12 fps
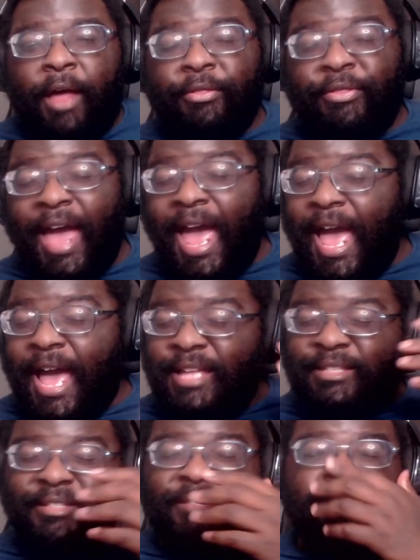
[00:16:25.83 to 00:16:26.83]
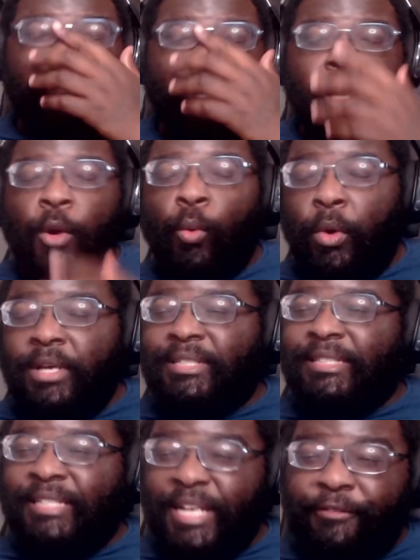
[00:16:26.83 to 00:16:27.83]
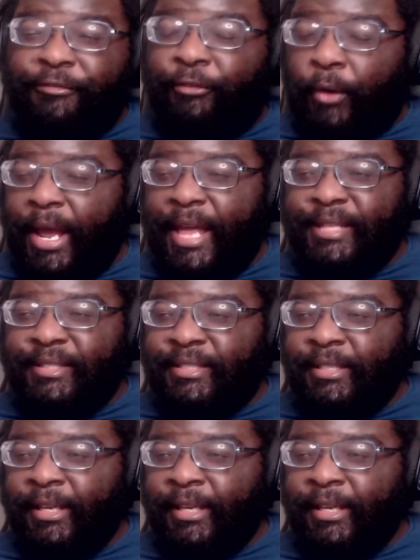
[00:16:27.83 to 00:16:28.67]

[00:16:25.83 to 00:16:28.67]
that was different.